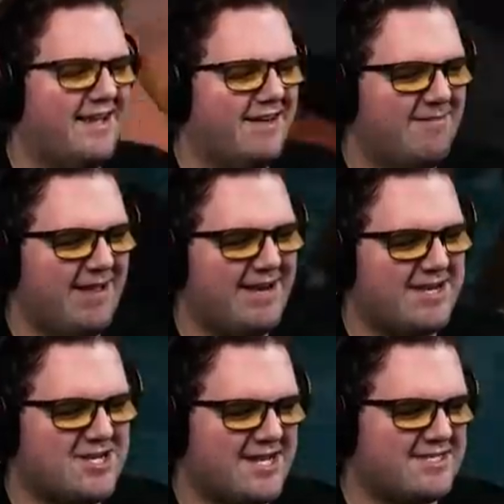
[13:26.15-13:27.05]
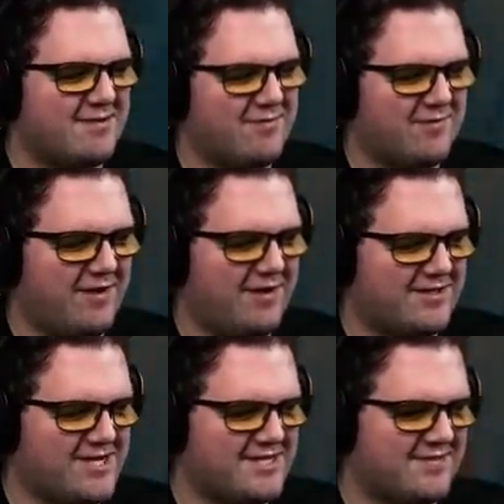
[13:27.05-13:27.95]
We had a chest
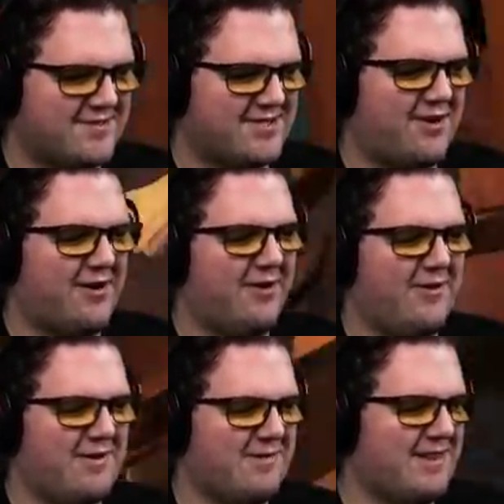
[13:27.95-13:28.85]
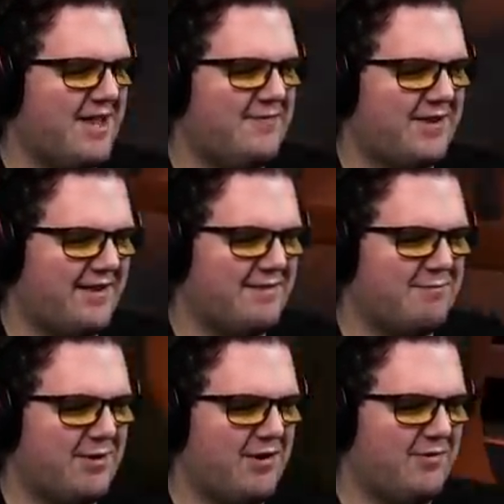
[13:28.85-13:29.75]
of sorrow, and we left it on the
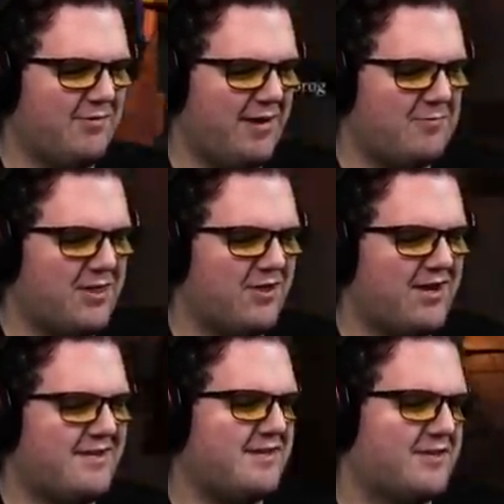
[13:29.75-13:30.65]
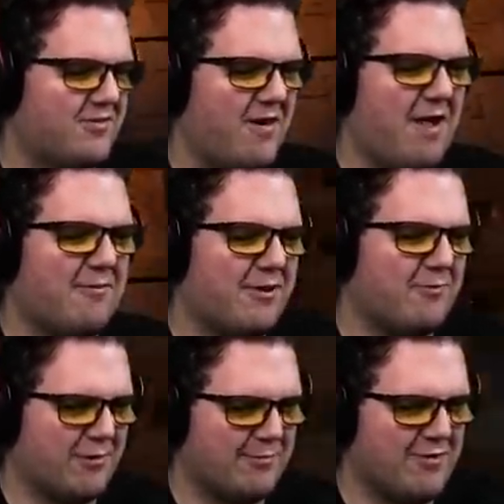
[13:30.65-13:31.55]
boat, and we thought it didn't cry when you
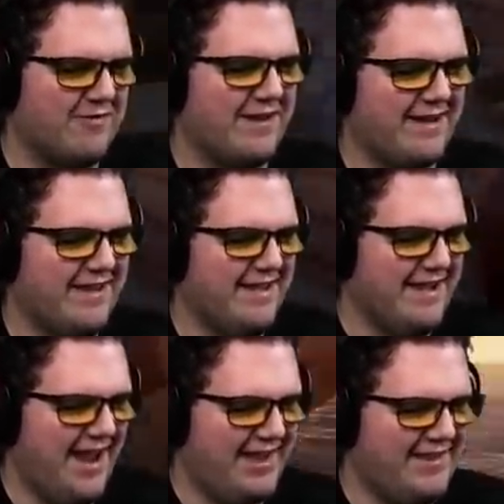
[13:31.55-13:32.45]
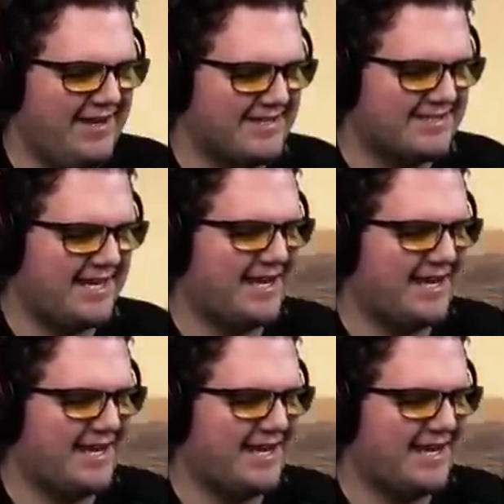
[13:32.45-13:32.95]
weren't moving, and then it sank